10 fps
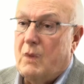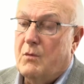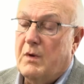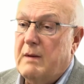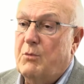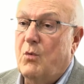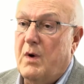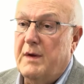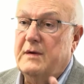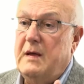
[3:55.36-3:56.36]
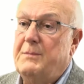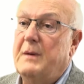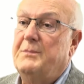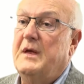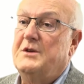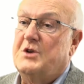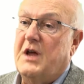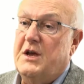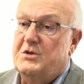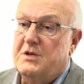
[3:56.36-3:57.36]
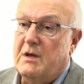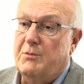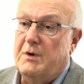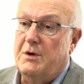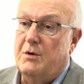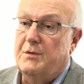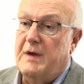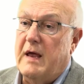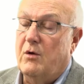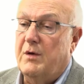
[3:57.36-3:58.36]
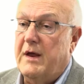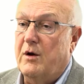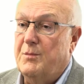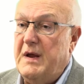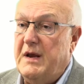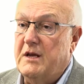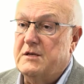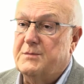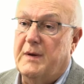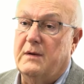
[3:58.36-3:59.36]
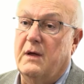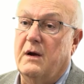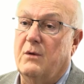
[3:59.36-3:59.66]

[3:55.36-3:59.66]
Well, number one, keep up the education that we do, not only at our meetings, but on our